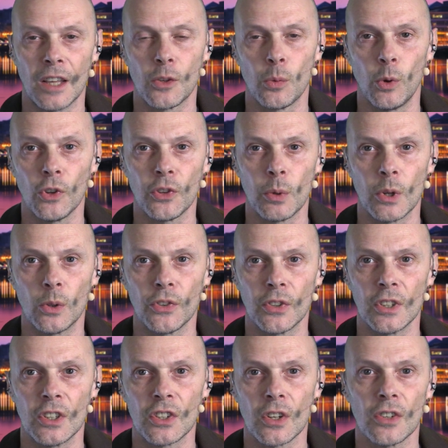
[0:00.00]
at SOLS we also
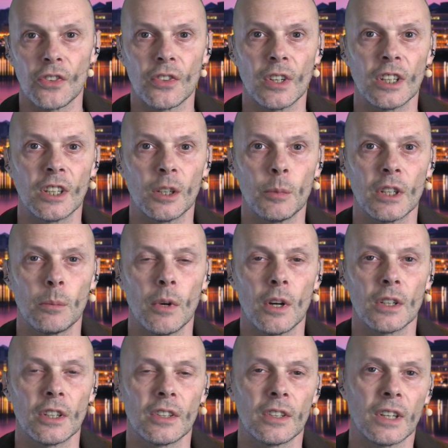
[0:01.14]
discussed a little bit
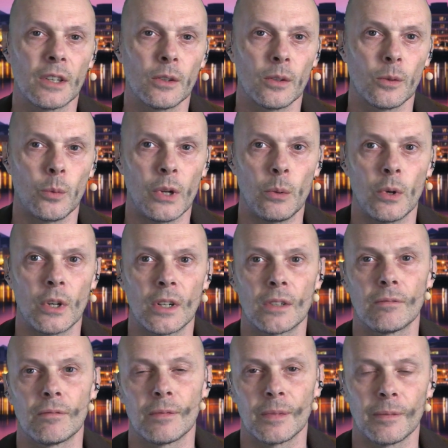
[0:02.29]
about it, and we were
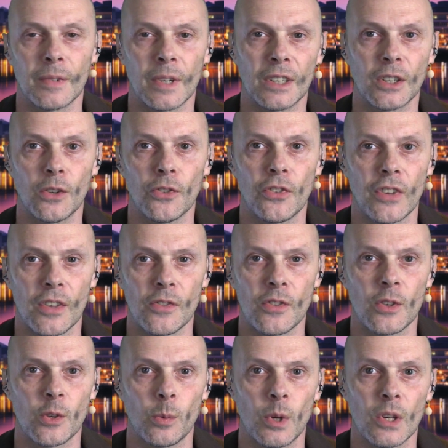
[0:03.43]
the
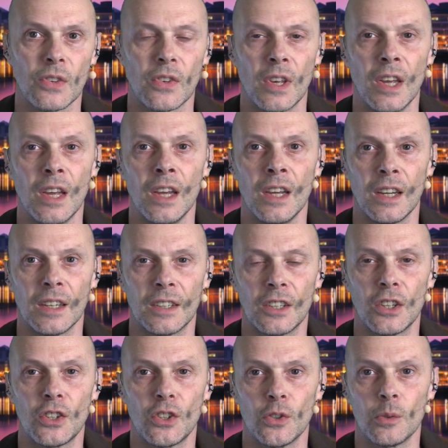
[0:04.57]
consensus was
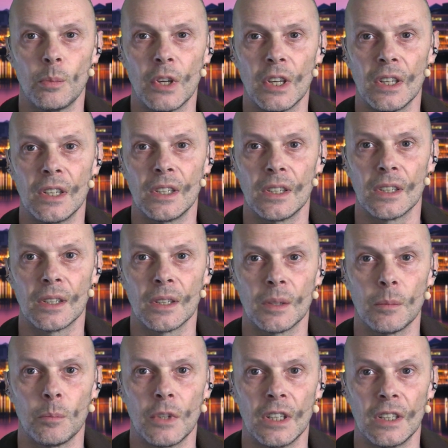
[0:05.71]
that it should be
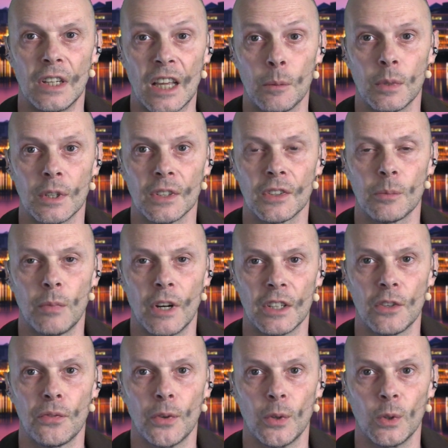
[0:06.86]
enabled by
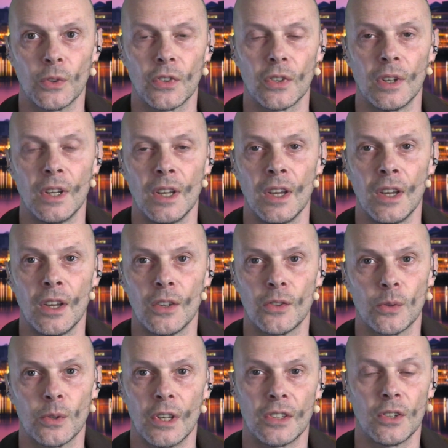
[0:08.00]
default,
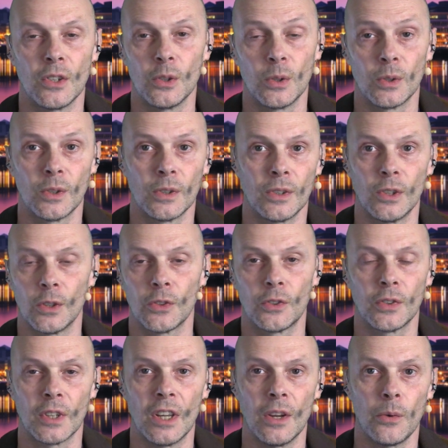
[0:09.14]
so that you're not
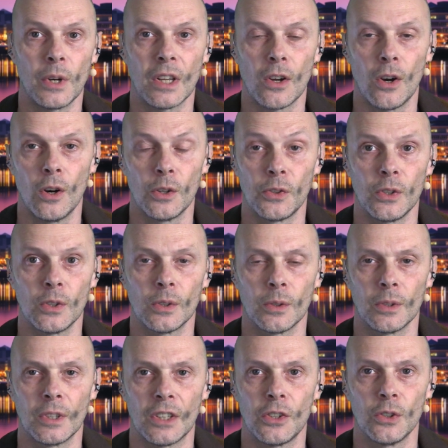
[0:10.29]
hearing audio
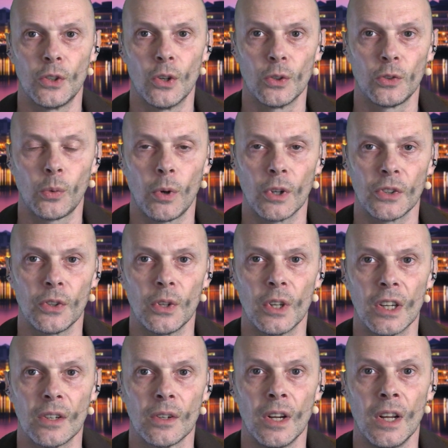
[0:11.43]
that you don't want to
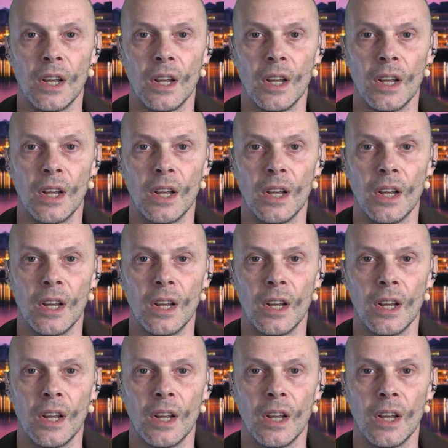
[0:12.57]
hear,